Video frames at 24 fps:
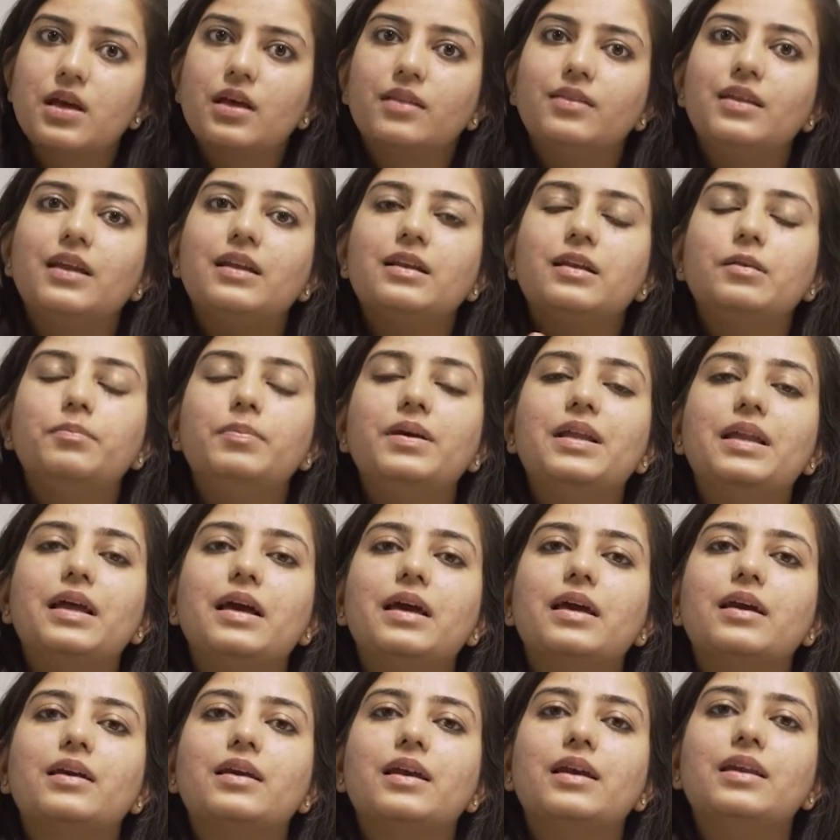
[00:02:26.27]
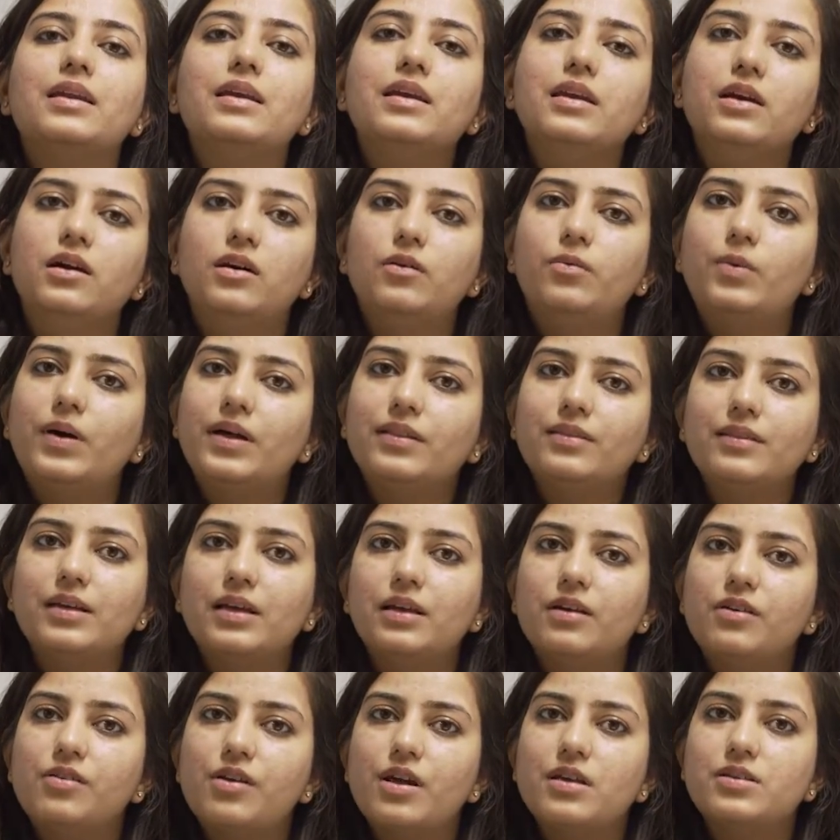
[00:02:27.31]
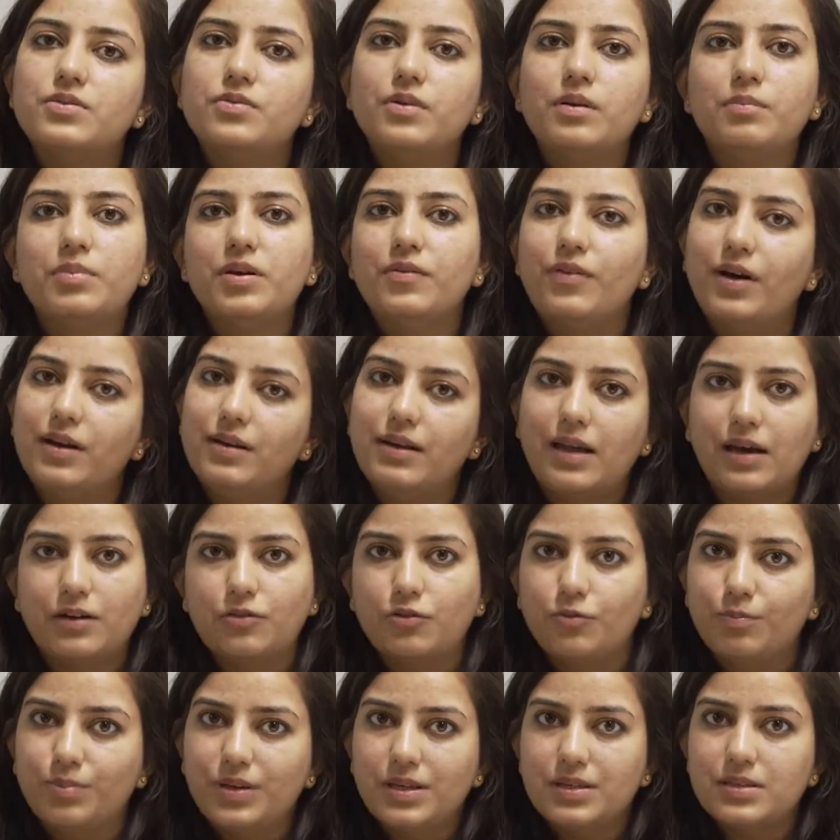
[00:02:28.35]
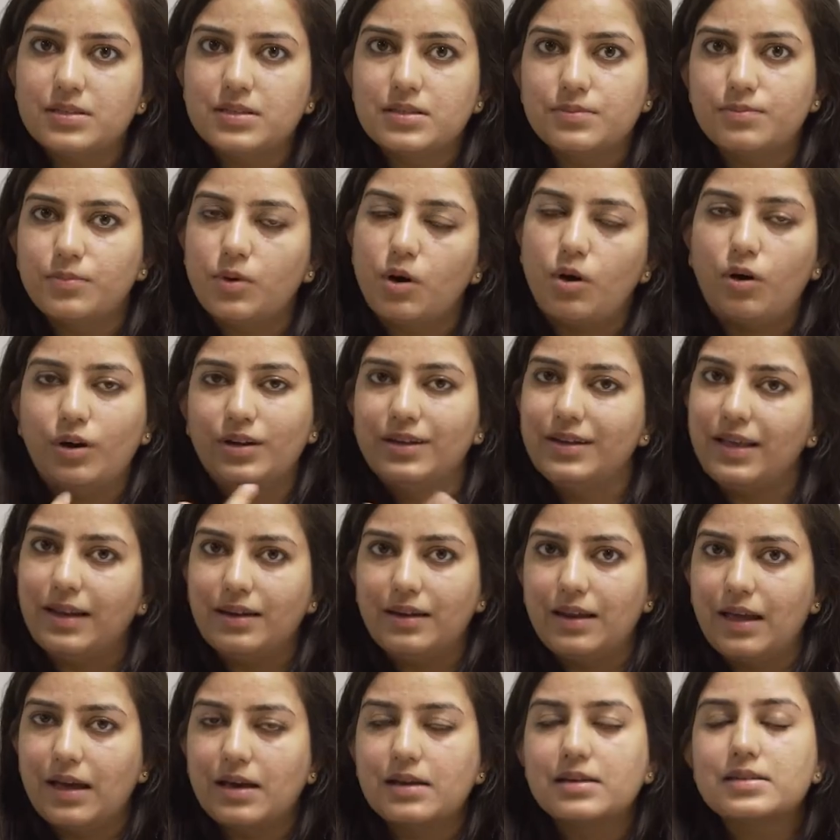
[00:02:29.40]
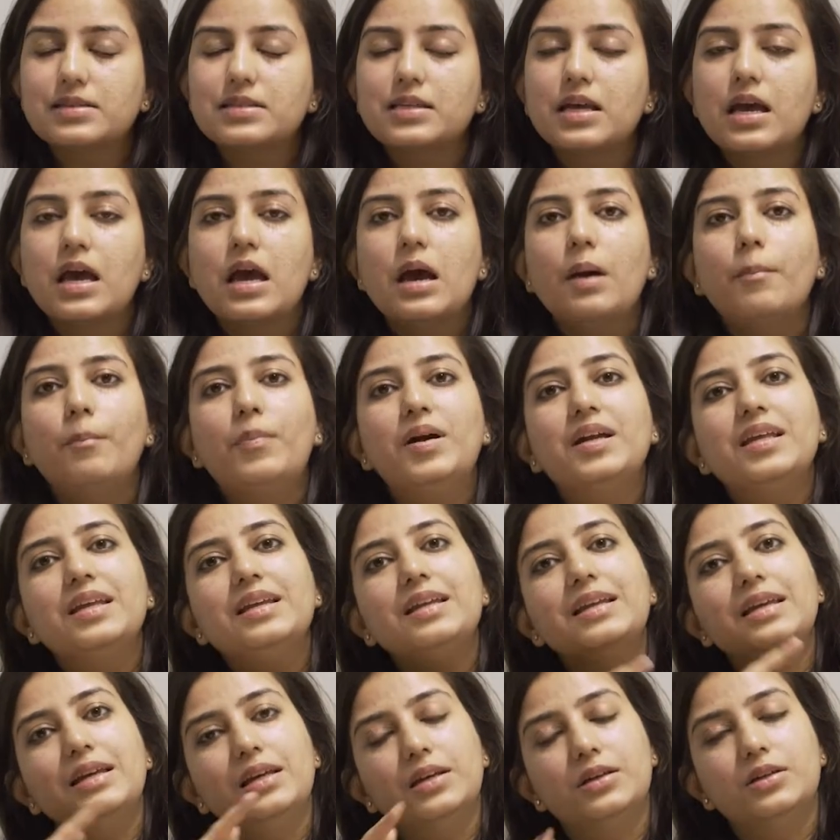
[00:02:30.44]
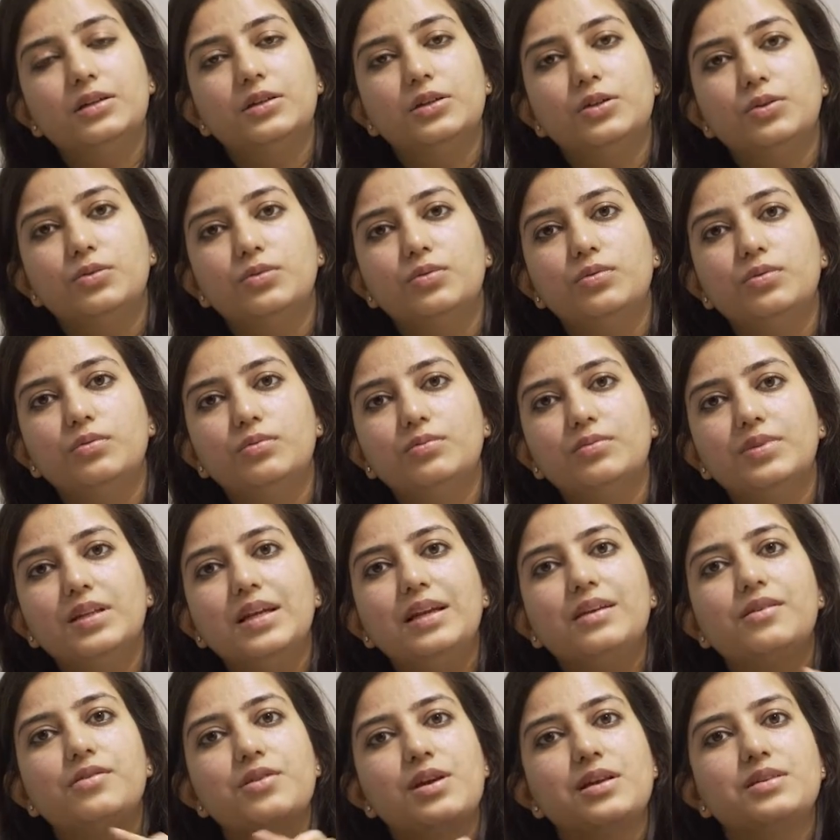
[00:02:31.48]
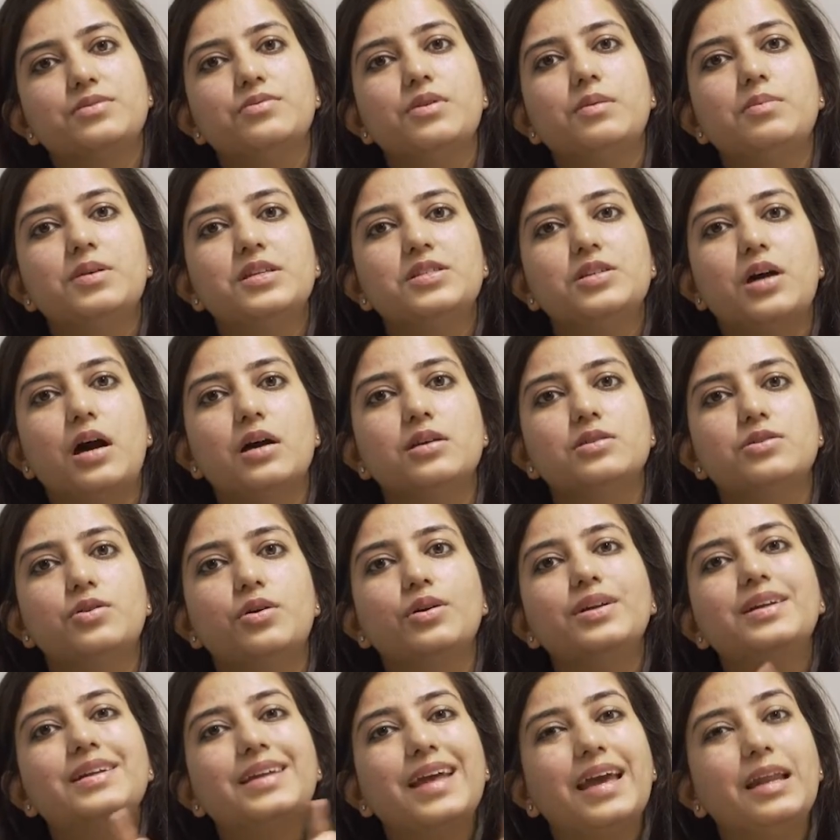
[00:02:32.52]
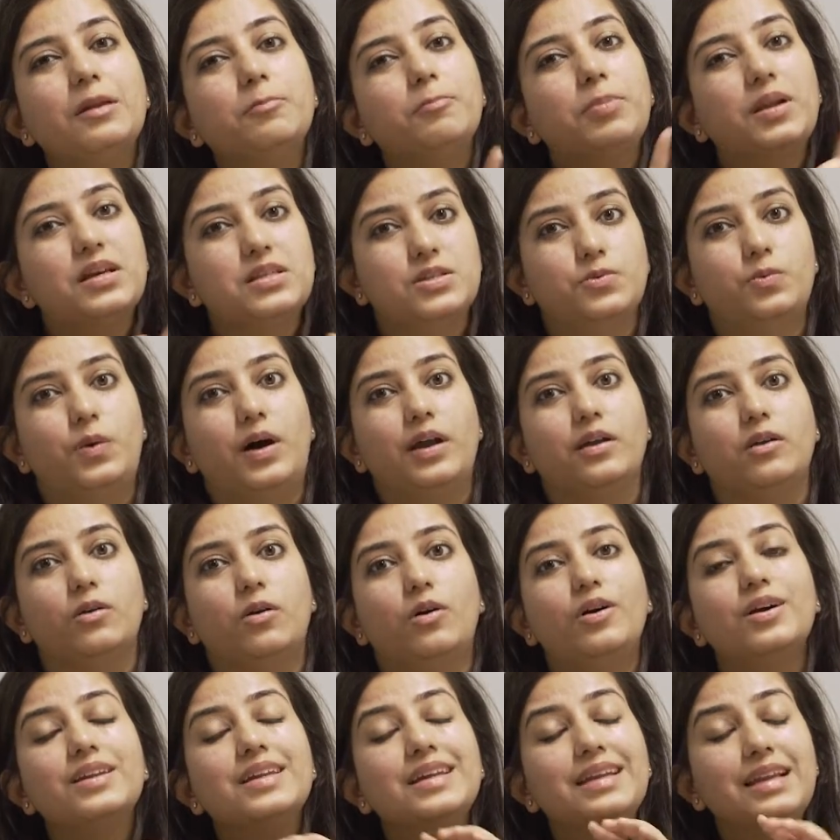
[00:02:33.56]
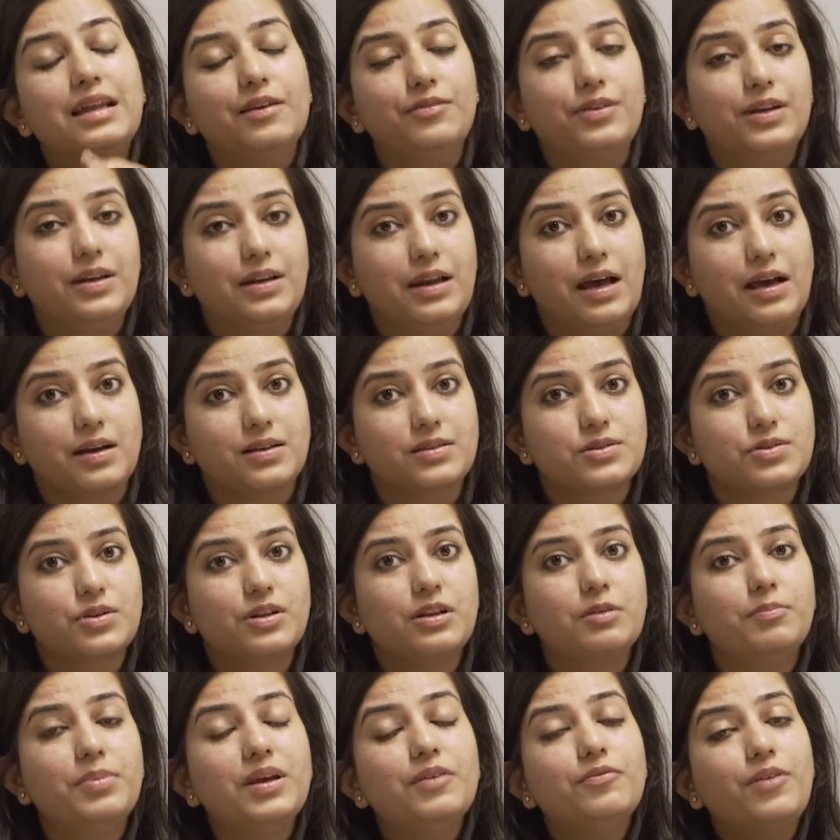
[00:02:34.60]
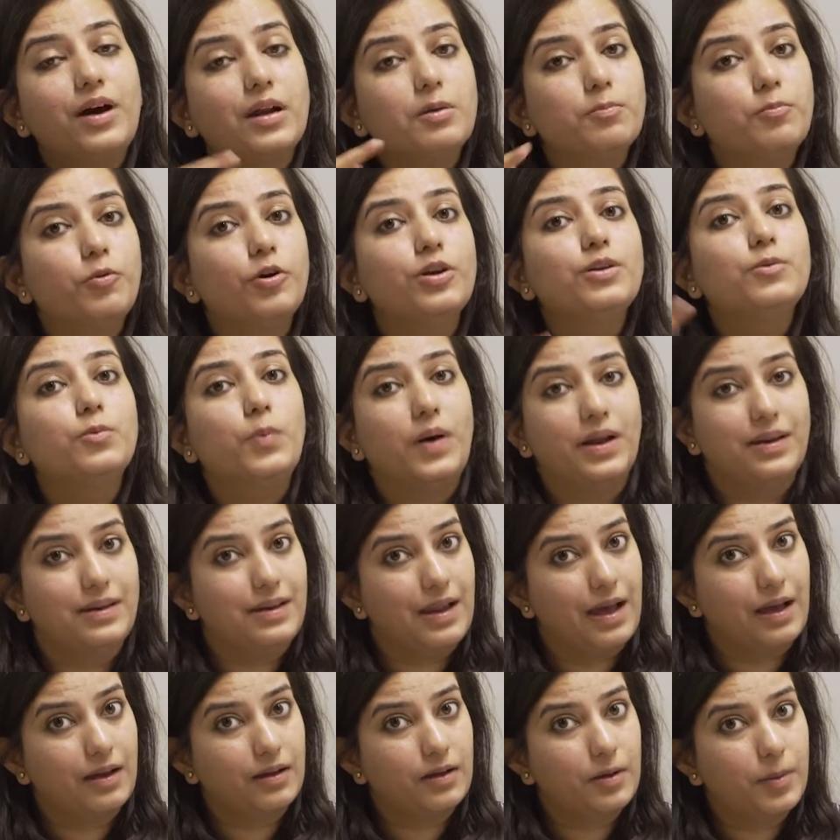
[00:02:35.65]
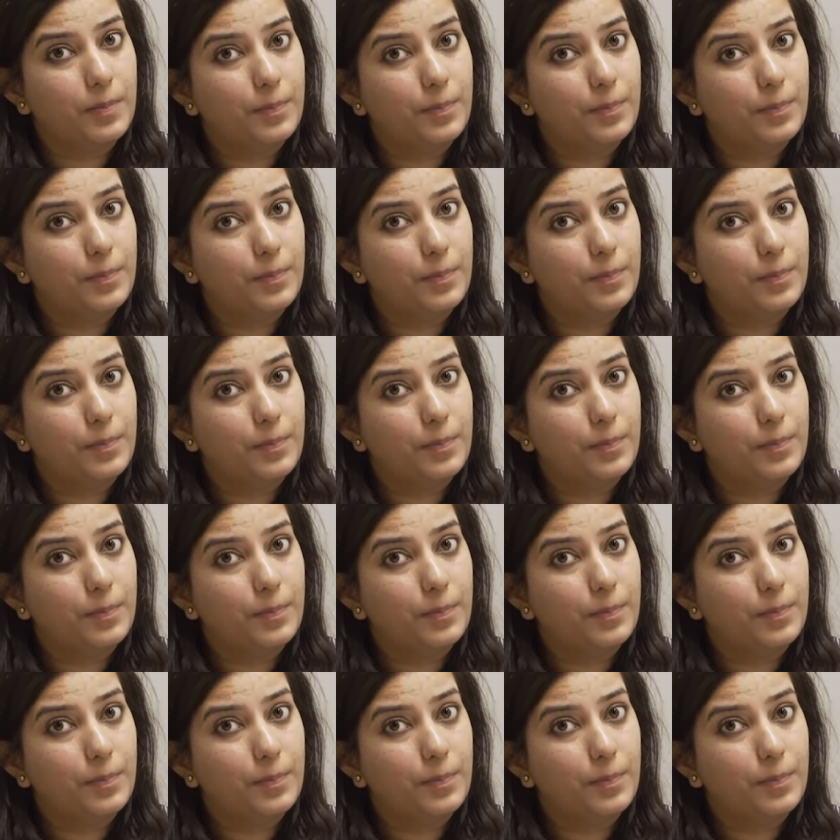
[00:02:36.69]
then it will be like in year 1 the interest will be 1 lakh rupees on 10 lakhs, but in year 2 the interest will be charged on 10 plus 1 on 11 lakhs, so it will be 1.1 lakh.